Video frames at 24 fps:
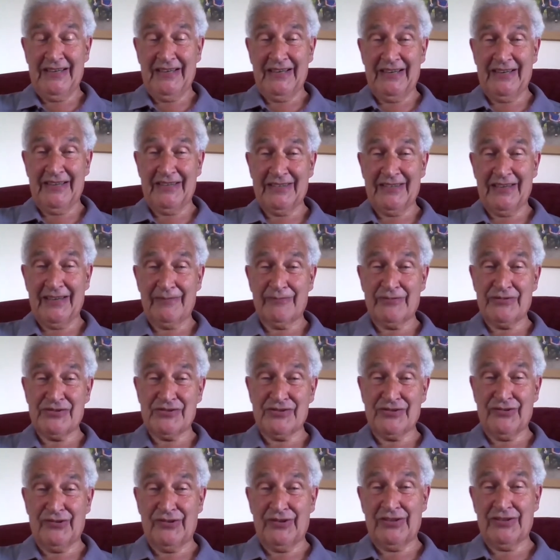and I
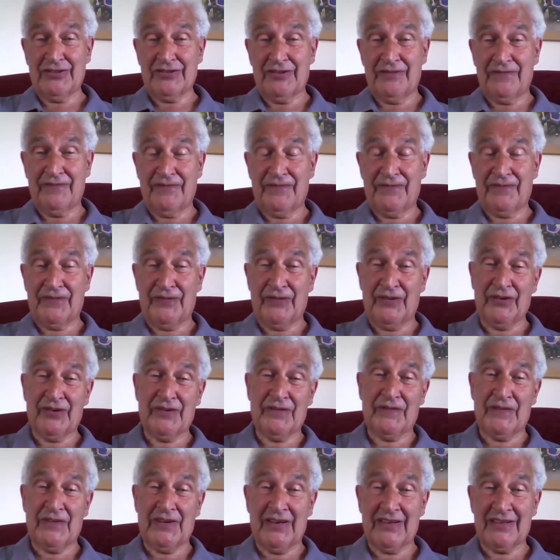was going to
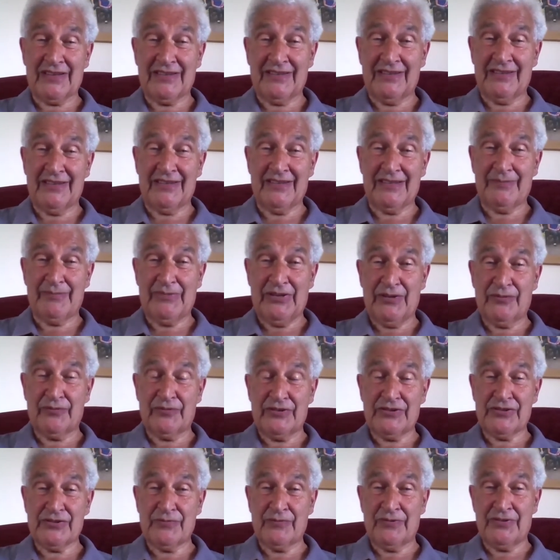Farfar Academy,
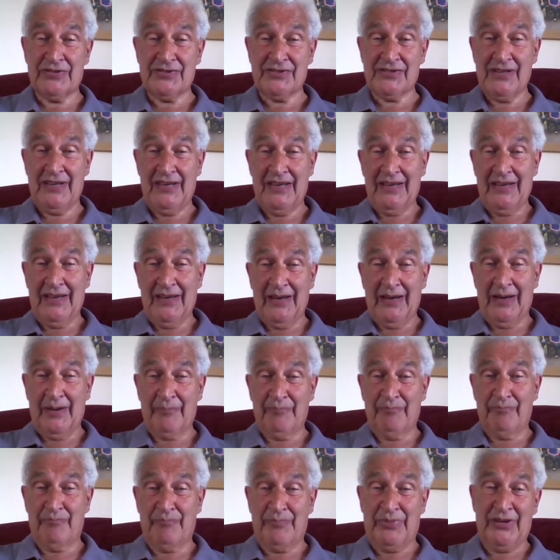which was
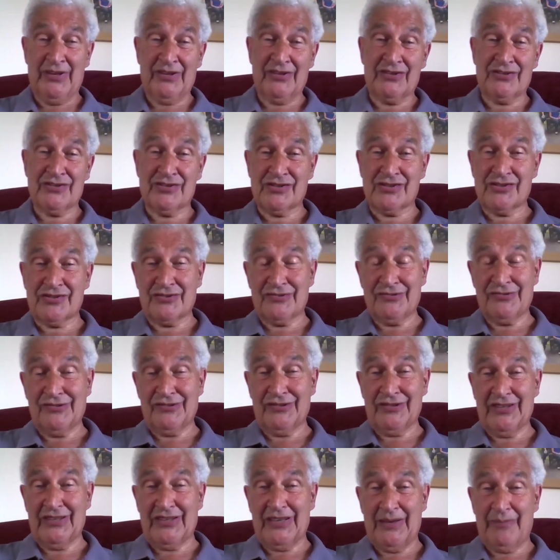a big
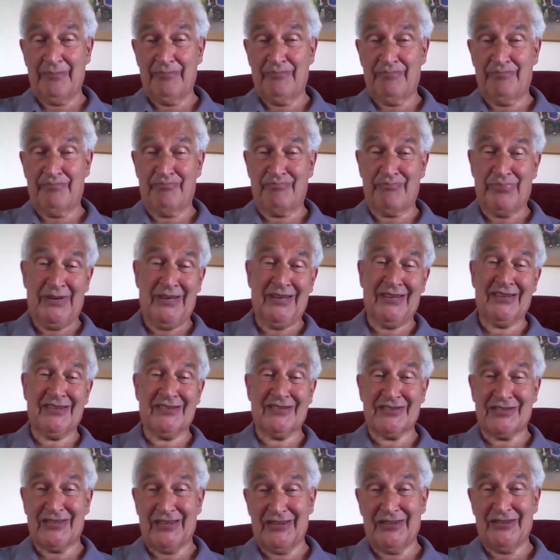school in a
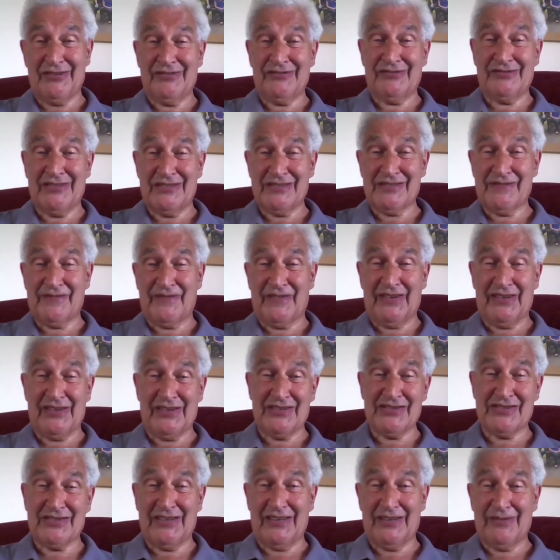big town as far
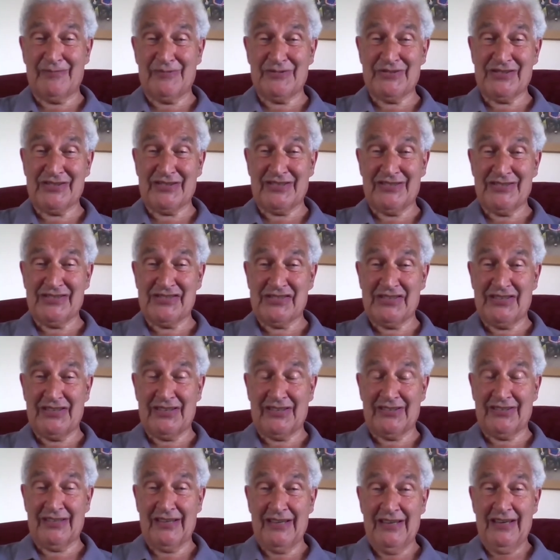as I was
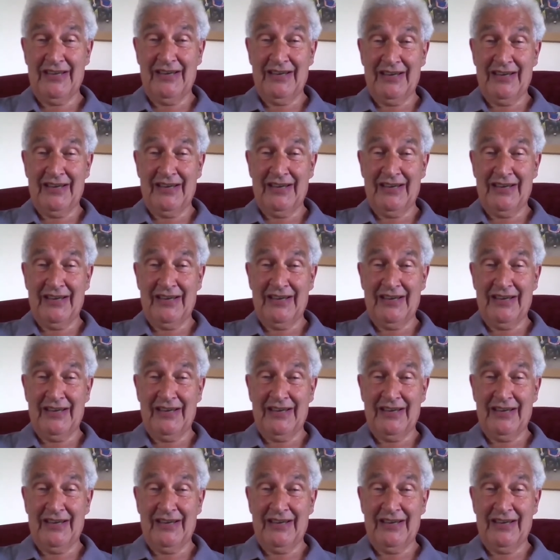concerned,